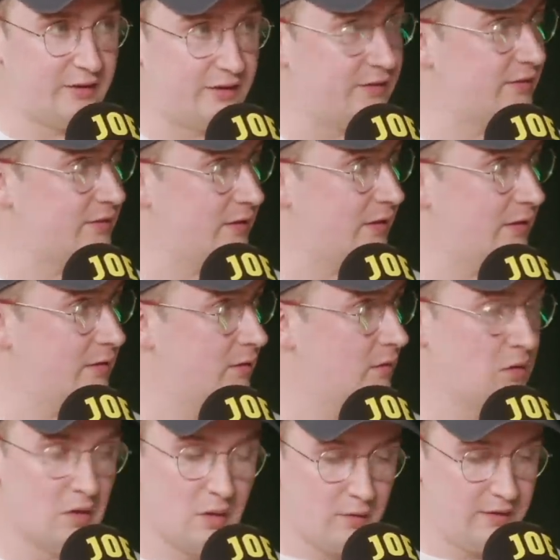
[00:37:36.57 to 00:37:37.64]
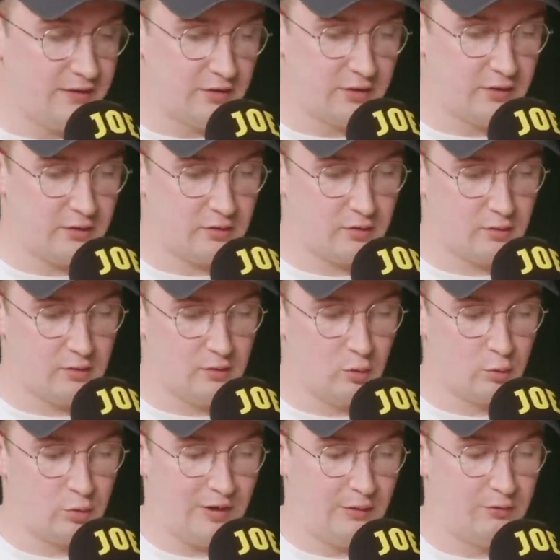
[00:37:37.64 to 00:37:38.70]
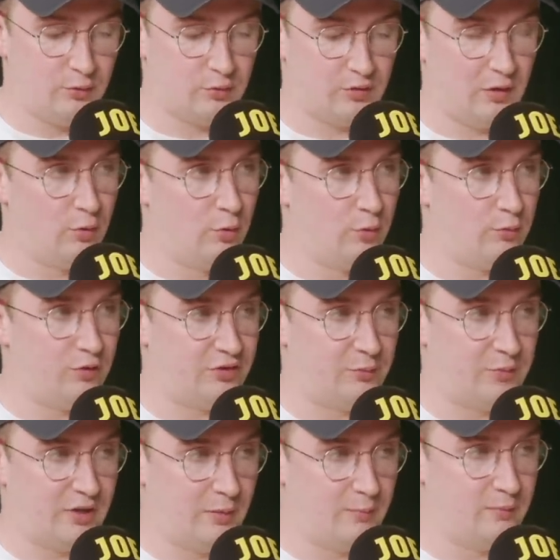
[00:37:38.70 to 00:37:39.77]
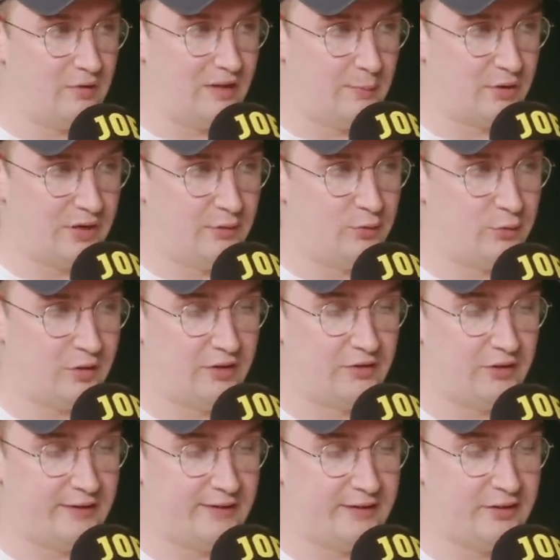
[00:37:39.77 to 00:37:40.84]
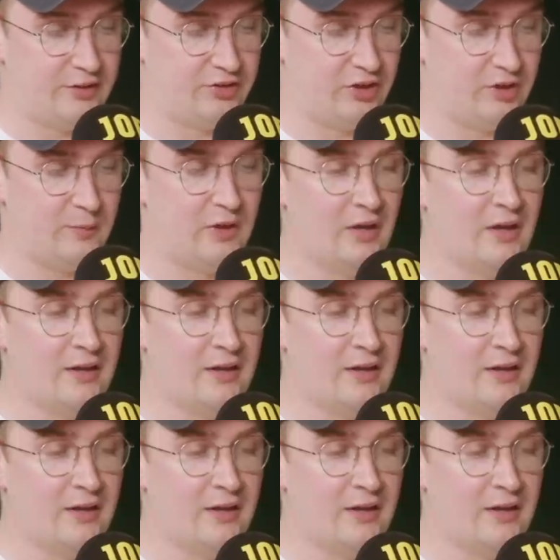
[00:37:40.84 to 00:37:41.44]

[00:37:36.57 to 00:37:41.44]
He's, these are local councils who, which have become Labour councils under his leadership.